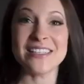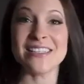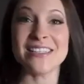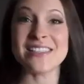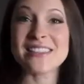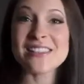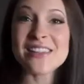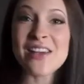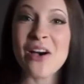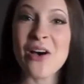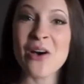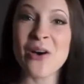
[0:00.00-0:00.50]

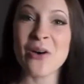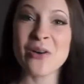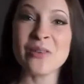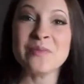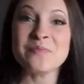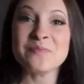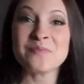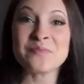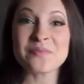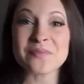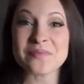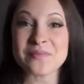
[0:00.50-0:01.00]
So
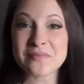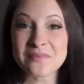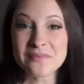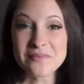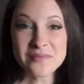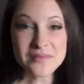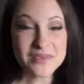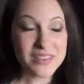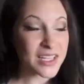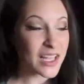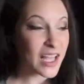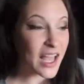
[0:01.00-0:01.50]

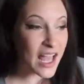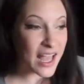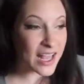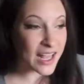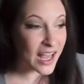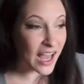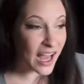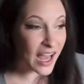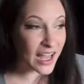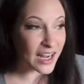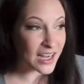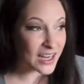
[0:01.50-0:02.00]
I
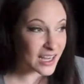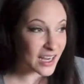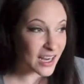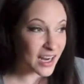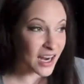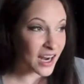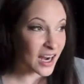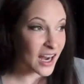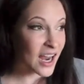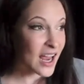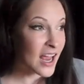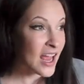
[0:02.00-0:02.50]
got
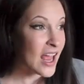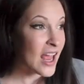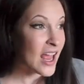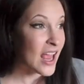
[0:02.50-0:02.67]
here,